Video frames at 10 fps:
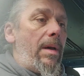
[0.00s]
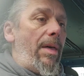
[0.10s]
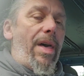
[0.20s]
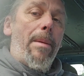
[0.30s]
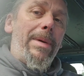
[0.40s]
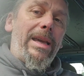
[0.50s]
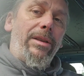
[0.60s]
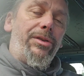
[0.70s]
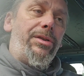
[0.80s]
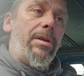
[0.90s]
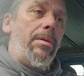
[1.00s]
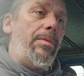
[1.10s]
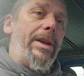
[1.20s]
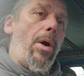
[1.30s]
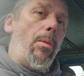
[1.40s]
And that means
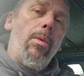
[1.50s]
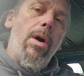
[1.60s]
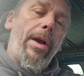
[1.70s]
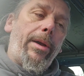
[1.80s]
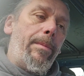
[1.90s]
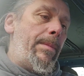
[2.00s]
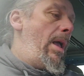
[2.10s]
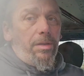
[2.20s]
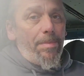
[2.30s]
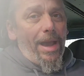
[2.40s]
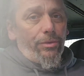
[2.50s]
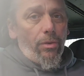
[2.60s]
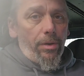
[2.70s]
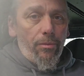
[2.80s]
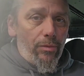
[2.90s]
they don't work. The
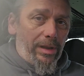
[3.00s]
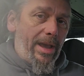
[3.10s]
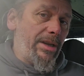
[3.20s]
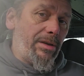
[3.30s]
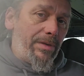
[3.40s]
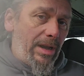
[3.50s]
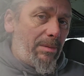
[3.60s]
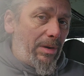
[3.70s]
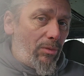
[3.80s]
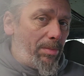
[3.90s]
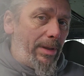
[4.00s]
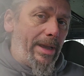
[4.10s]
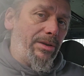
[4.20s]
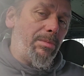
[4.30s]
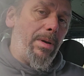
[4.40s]
Pectron relays have now been
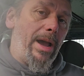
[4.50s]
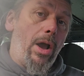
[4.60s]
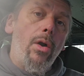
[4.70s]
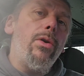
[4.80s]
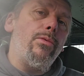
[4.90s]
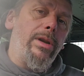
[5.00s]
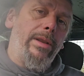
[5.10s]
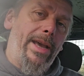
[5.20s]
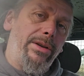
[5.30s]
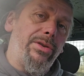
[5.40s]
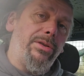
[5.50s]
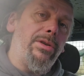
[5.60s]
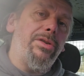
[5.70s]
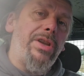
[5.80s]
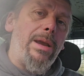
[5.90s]
replaced by other relays that
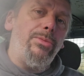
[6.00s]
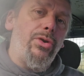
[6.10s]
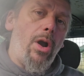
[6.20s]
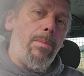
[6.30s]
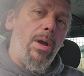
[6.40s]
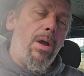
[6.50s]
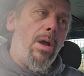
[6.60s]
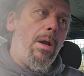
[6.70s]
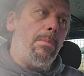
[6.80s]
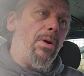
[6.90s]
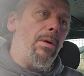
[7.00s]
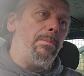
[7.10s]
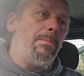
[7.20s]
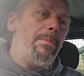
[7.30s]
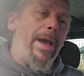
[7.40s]
do the same job but
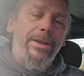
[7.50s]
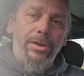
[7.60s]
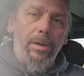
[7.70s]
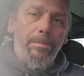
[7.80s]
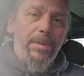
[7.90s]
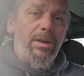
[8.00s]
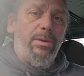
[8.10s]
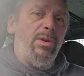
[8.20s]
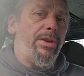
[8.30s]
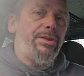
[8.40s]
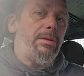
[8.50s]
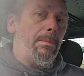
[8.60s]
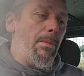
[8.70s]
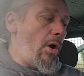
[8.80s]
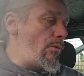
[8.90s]
better. In other words,
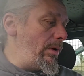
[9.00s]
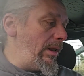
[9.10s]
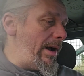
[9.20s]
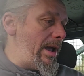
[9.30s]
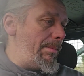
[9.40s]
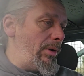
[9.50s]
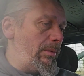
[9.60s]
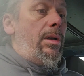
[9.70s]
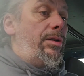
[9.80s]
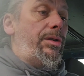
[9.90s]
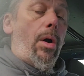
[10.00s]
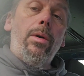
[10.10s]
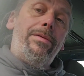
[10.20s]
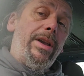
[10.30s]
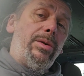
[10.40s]
more reliable.
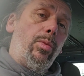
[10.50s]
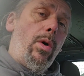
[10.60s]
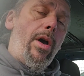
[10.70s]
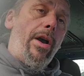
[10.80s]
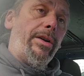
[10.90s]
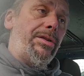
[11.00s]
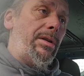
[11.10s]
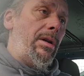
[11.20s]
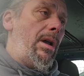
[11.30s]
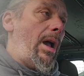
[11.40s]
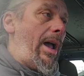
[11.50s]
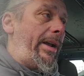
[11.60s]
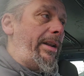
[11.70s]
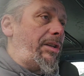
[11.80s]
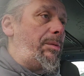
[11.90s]
So if this works, I
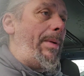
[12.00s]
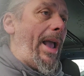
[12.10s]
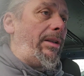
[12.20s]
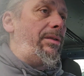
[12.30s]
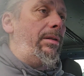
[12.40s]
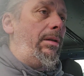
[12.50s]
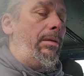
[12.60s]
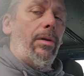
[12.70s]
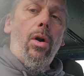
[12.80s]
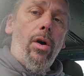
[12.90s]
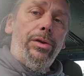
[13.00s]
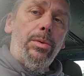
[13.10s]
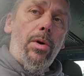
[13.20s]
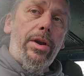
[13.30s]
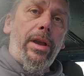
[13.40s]
can expect the horn to
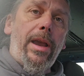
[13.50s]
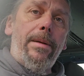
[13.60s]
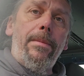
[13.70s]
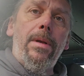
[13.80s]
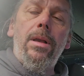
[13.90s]
work again,